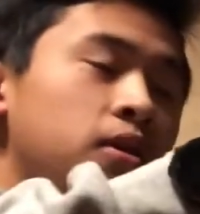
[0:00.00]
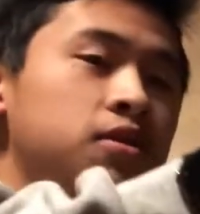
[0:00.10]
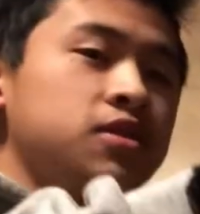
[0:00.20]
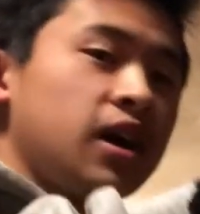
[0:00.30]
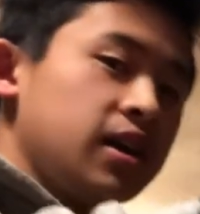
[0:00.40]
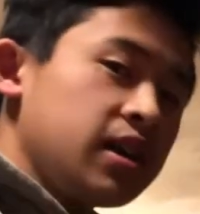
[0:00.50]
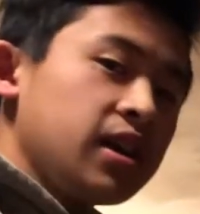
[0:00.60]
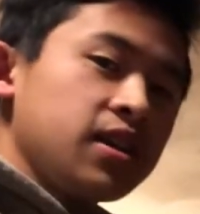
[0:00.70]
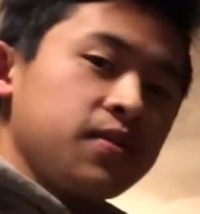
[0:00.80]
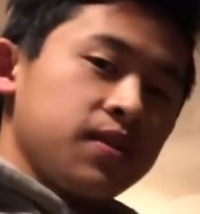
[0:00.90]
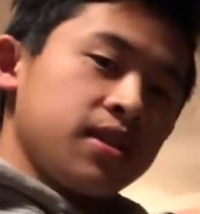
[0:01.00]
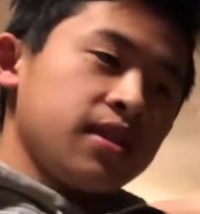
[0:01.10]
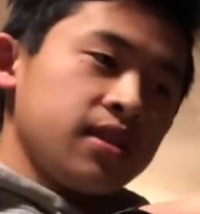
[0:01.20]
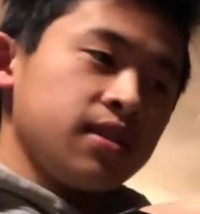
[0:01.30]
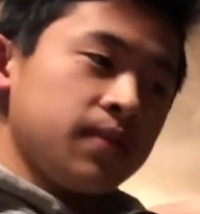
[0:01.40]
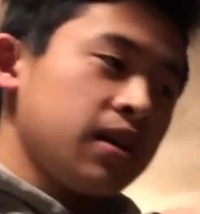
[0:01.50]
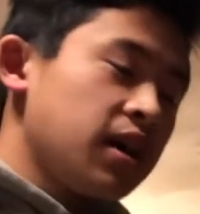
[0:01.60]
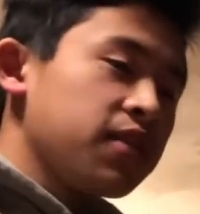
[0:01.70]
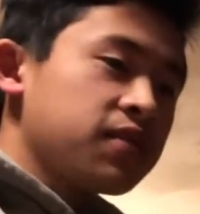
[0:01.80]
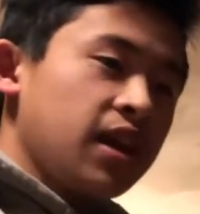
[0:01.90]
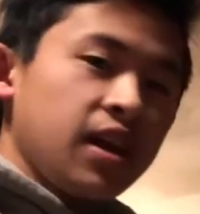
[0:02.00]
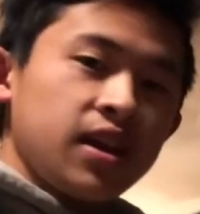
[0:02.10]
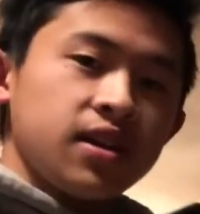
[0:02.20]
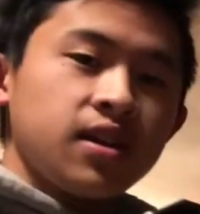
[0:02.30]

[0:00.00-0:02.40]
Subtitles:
line in with my left hand,